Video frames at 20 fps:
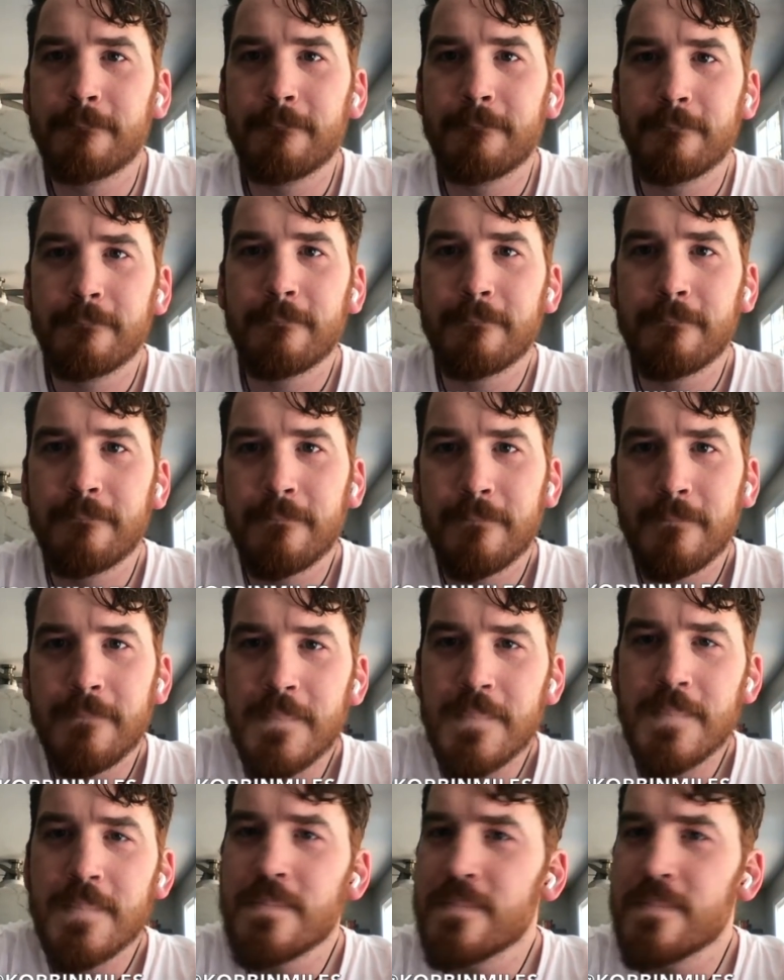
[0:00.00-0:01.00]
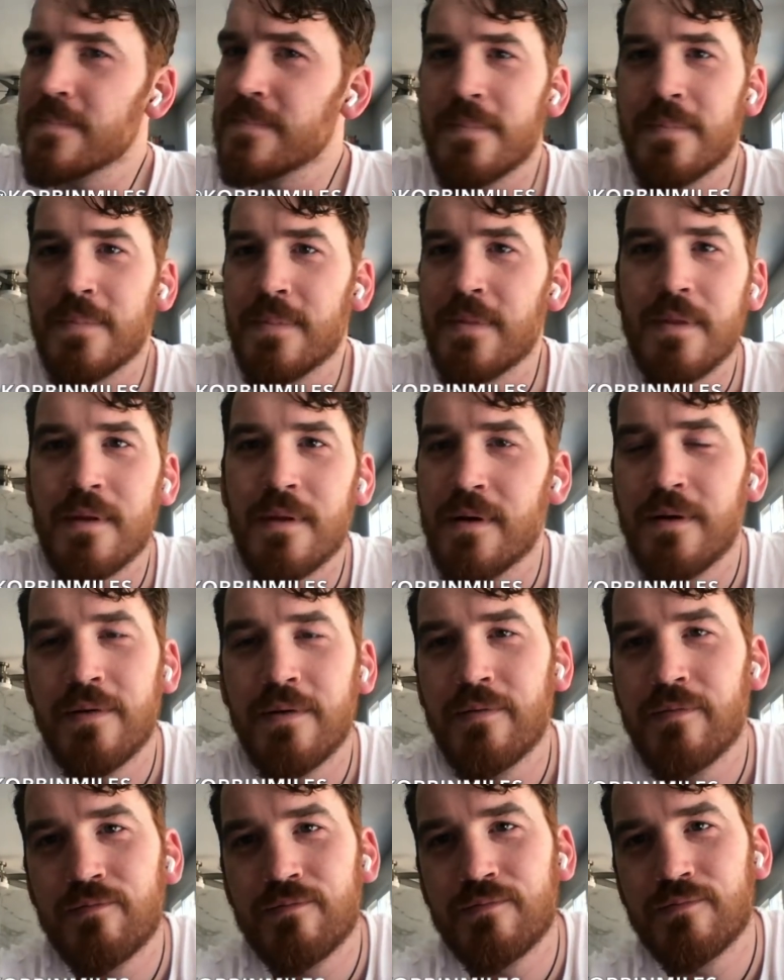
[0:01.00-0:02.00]

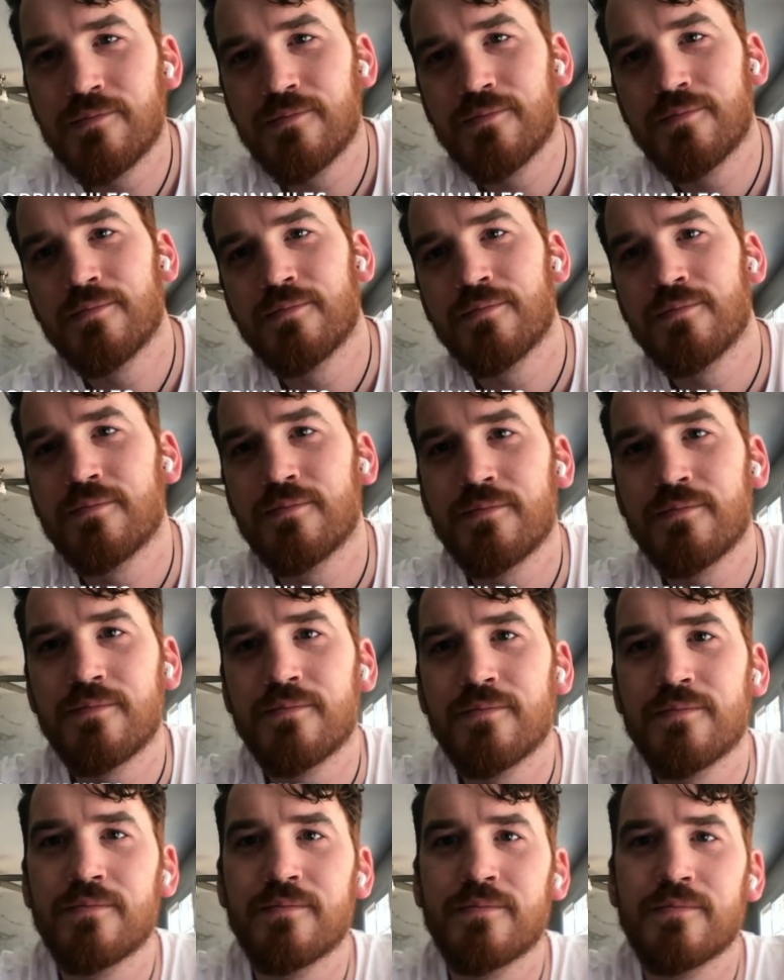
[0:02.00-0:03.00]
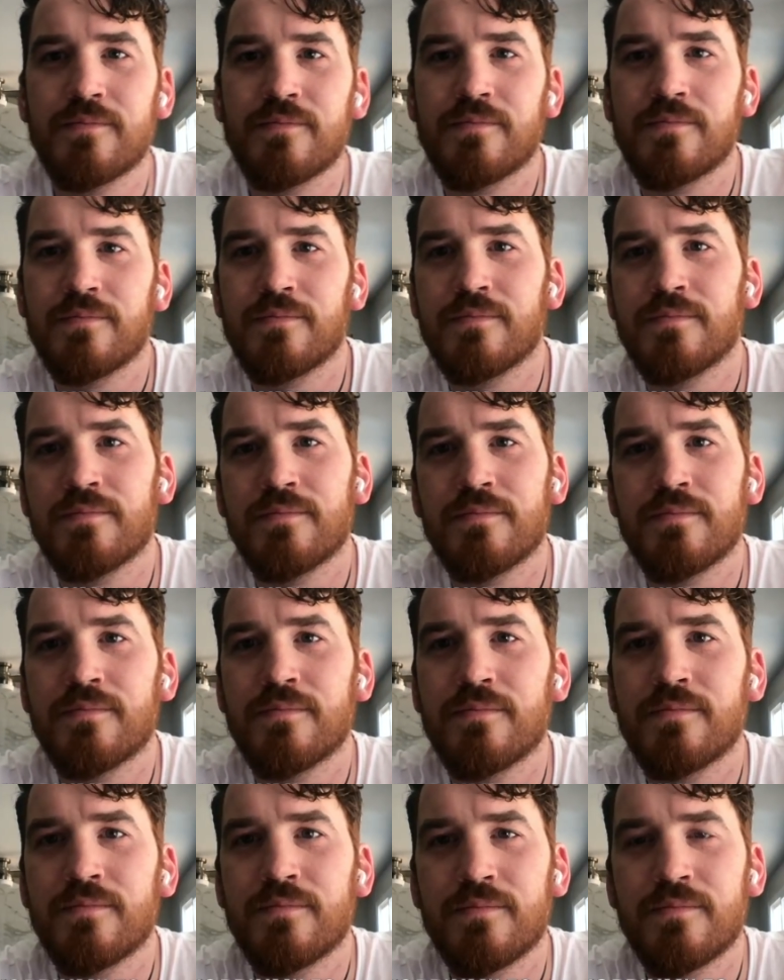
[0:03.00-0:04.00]

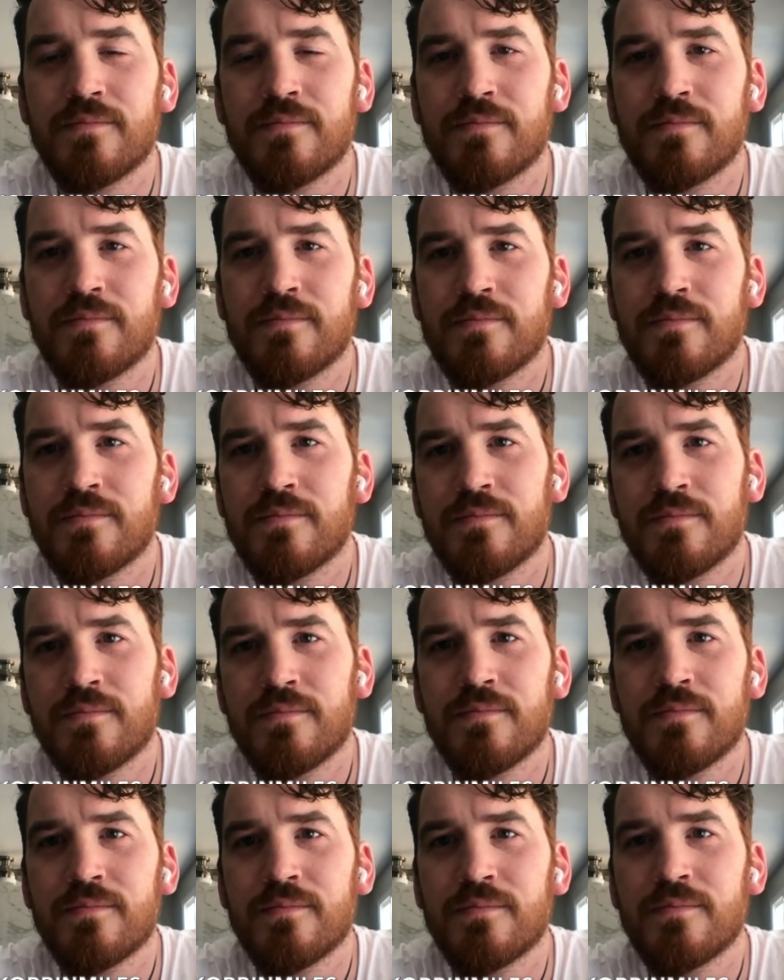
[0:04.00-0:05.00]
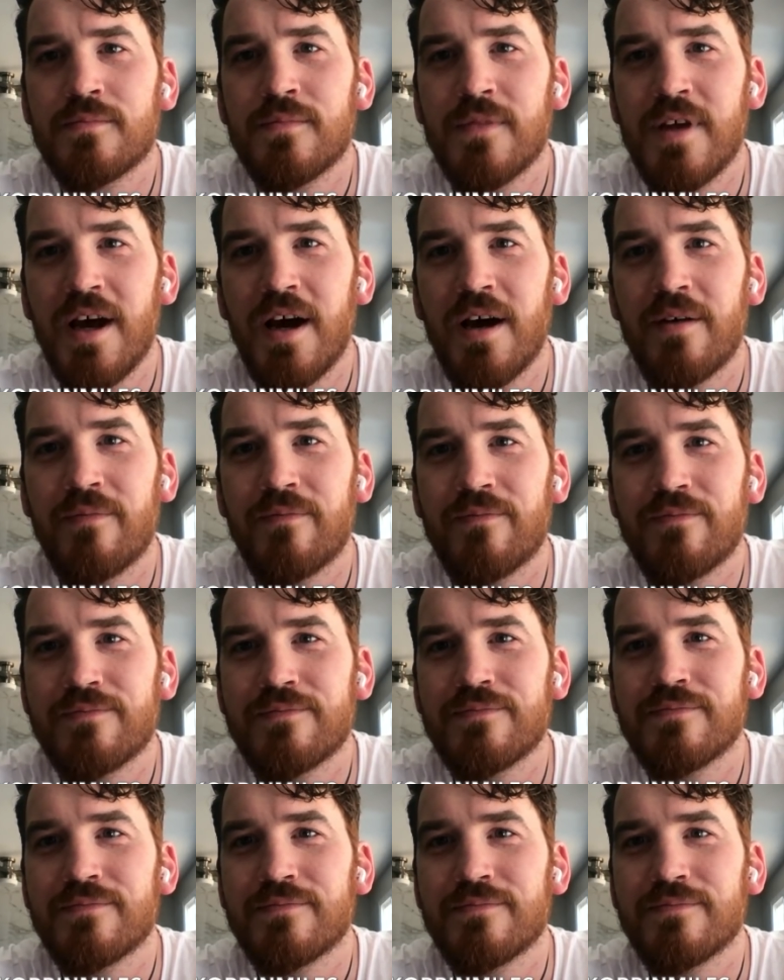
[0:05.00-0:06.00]

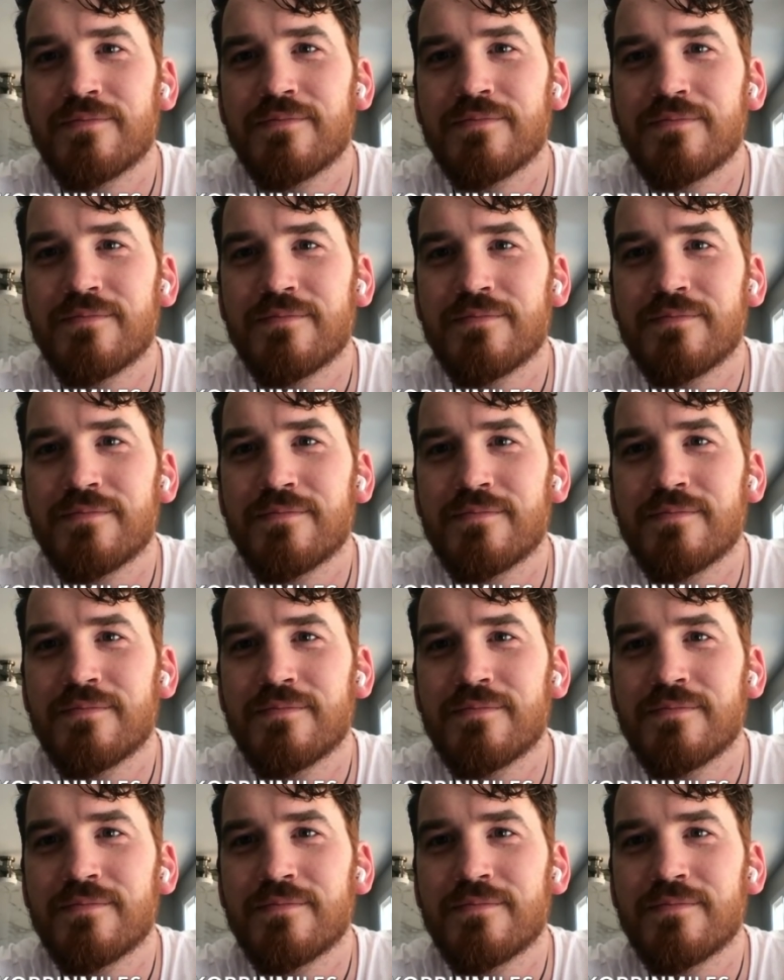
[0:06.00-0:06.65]
(not speaking)